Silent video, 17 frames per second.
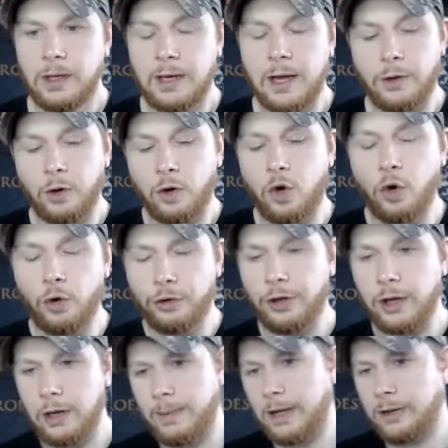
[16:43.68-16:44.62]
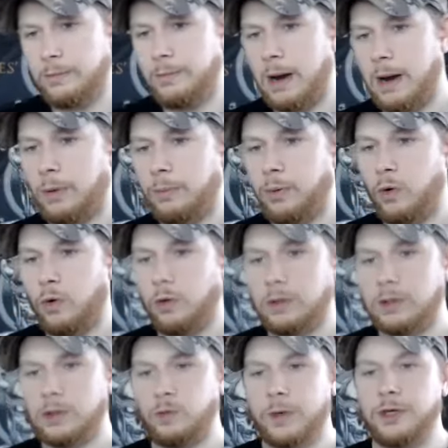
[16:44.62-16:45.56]
Now, the cool thing about the member
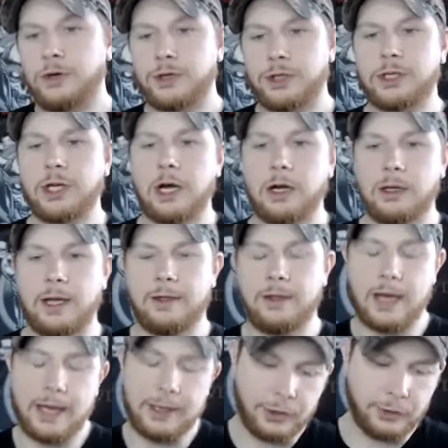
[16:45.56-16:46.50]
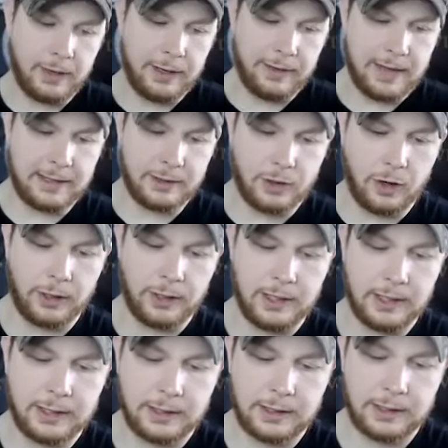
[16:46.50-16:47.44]
portal is when you're stuck like that and you're in that
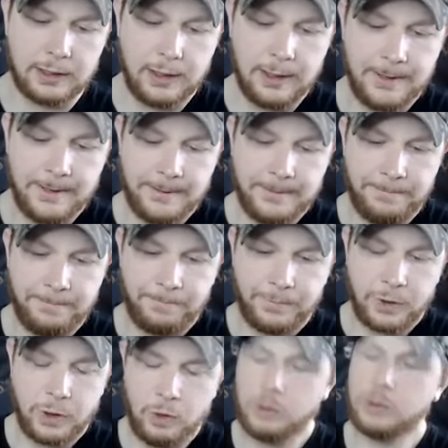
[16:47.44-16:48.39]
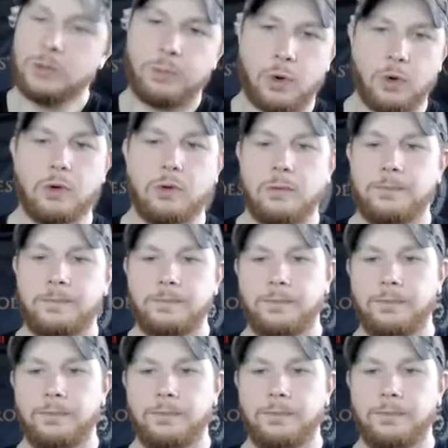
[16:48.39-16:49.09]
darkness, use the portal